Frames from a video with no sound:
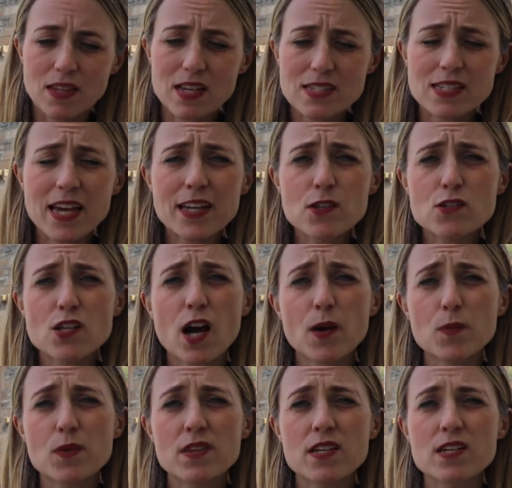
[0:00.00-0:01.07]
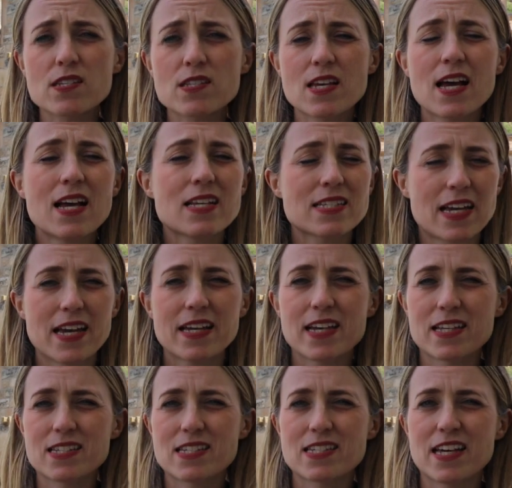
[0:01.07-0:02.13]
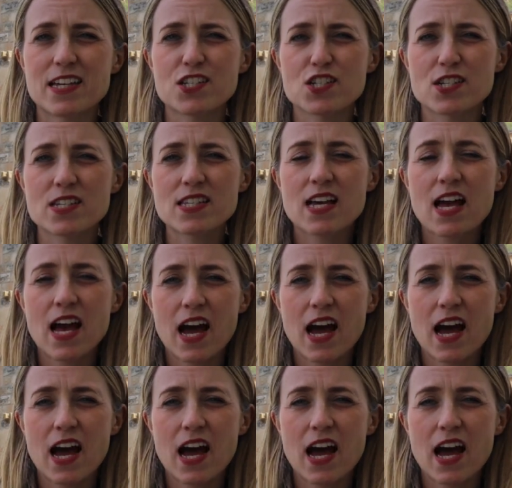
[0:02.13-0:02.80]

Take your time with this, take it in stages,